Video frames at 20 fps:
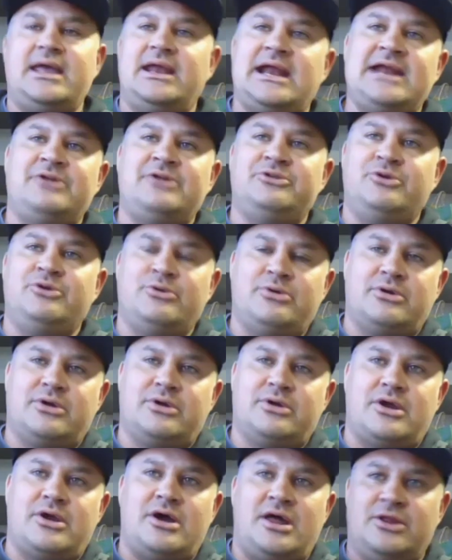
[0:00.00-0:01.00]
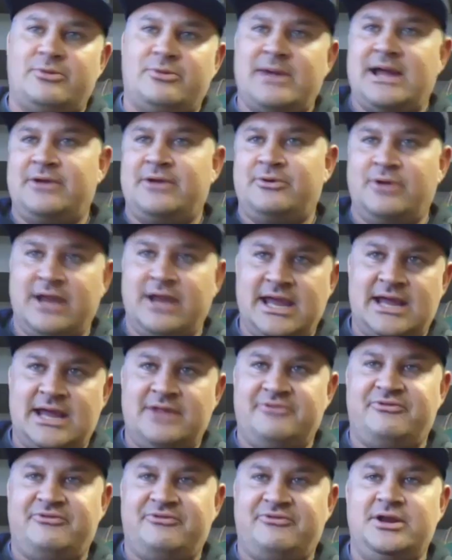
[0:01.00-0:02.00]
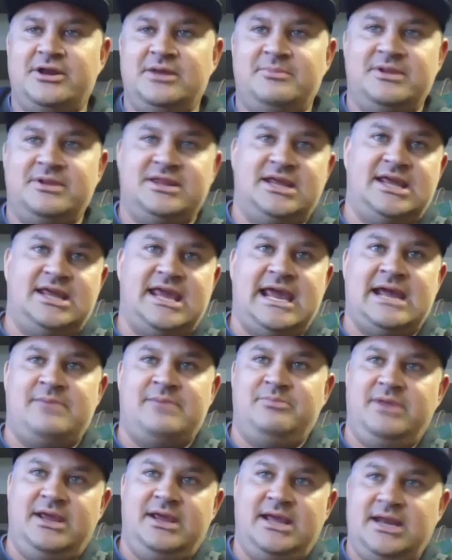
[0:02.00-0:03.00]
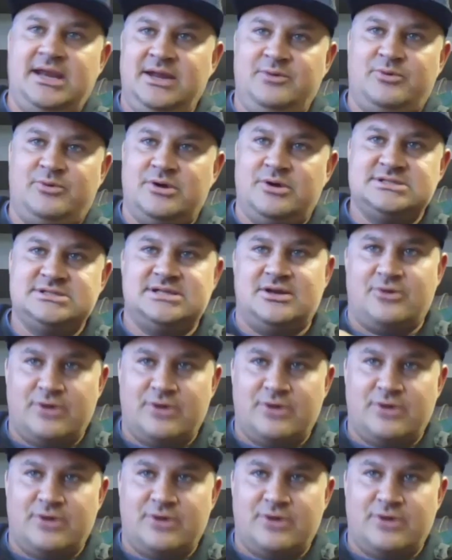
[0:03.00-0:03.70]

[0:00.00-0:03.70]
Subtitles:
I don't know Colorado or California, but they can't be any worse than